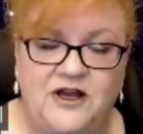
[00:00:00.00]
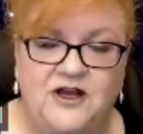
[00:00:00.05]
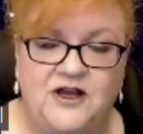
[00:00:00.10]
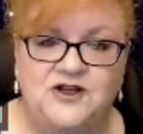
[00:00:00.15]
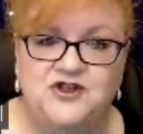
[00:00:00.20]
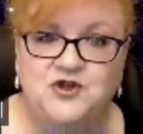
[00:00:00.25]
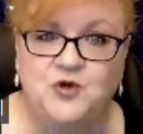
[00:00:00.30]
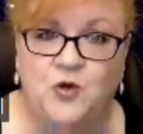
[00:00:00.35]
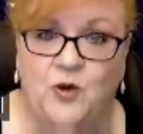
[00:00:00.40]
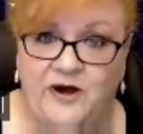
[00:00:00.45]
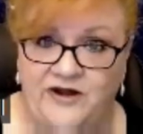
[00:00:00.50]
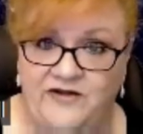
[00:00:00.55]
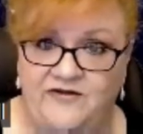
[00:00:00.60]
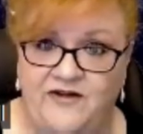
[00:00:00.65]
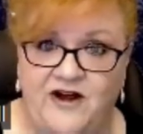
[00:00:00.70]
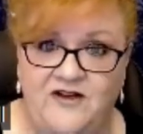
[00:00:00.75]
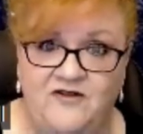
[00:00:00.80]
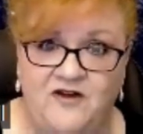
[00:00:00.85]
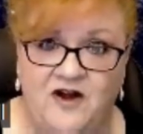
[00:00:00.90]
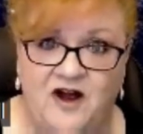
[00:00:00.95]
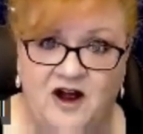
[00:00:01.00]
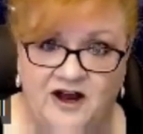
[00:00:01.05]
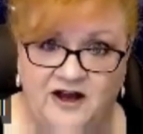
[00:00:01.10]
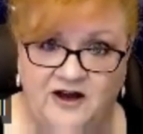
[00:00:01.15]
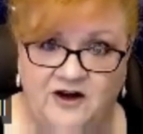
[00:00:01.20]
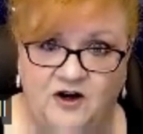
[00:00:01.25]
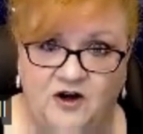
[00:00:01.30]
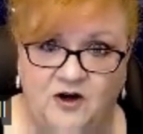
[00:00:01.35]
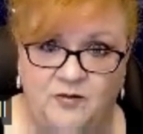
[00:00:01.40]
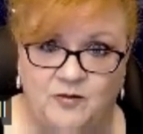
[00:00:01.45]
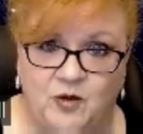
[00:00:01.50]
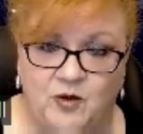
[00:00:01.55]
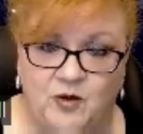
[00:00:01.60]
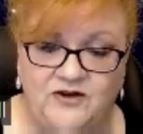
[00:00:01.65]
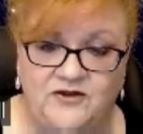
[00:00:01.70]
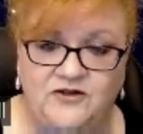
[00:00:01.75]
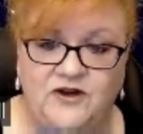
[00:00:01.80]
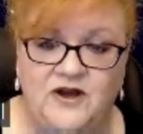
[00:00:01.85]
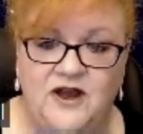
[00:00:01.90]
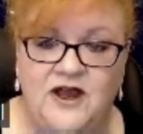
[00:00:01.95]
is 25 high card
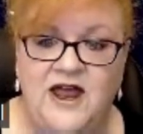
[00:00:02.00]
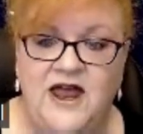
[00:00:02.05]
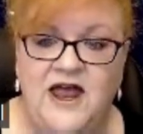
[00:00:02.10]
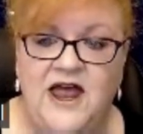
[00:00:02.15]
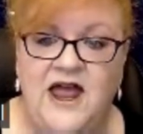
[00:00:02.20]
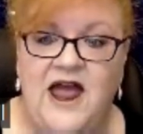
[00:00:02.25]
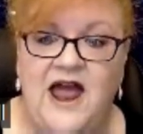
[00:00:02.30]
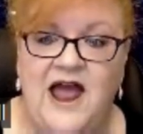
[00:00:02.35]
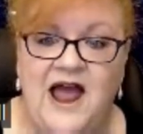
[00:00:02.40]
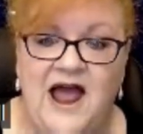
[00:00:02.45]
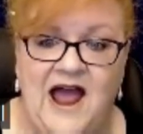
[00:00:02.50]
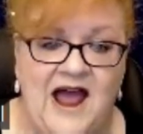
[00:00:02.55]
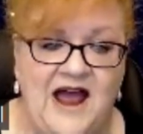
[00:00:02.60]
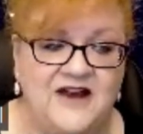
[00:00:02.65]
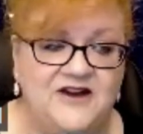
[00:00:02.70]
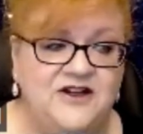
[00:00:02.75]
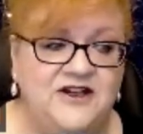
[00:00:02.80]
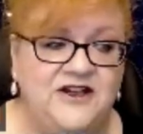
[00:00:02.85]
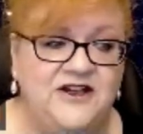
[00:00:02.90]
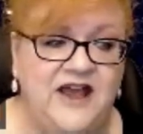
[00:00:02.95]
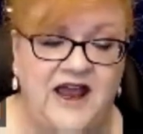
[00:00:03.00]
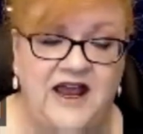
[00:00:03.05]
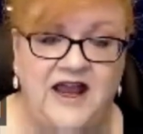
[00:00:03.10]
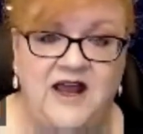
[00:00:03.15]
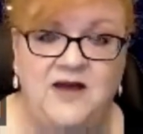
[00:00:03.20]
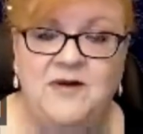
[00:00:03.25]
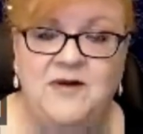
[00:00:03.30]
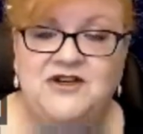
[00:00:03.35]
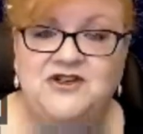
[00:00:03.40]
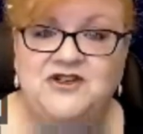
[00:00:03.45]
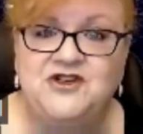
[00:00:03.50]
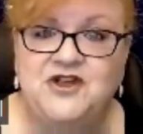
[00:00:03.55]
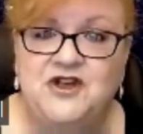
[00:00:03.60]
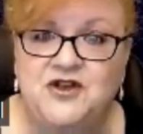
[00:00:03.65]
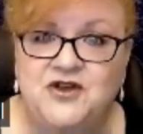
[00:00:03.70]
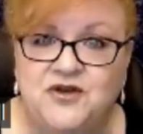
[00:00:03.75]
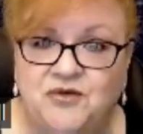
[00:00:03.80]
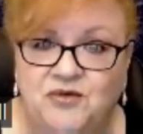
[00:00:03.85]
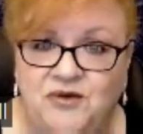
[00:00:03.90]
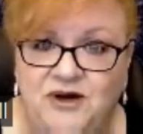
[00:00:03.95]
points, and game is the
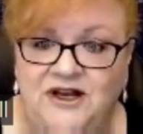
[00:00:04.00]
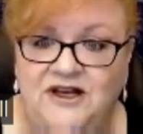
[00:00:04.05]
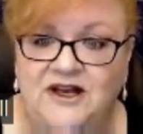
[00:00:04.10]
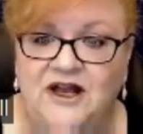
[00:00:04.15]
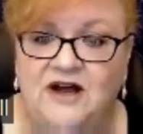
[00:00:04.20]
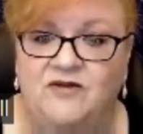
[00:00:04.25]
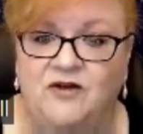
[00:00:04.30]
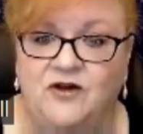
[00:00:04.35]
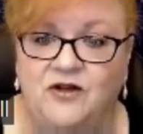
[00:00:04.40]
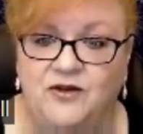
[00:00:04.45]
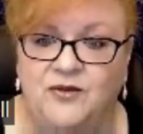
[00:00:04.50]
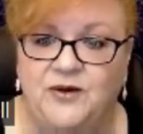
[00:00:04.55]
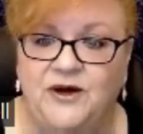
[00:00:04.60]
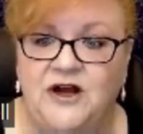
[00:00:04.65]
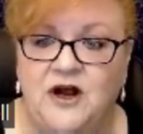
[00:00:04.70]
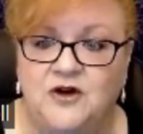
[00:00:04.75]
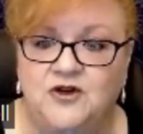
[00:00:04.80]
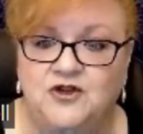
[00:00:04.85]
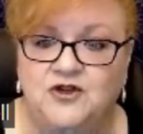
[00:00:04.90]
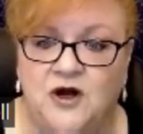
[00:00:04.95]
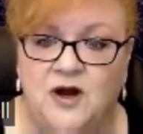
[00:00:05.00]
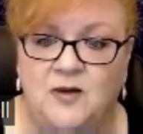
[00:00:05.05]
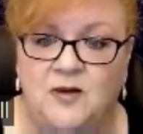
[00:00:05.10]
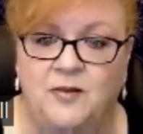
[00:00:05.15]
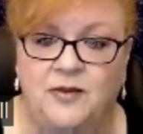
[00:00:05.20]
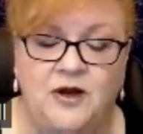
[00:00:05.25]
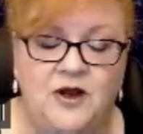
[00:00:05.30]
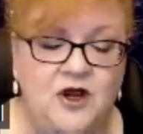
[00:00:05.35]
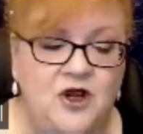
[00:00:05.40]
3 level, 3 no trump.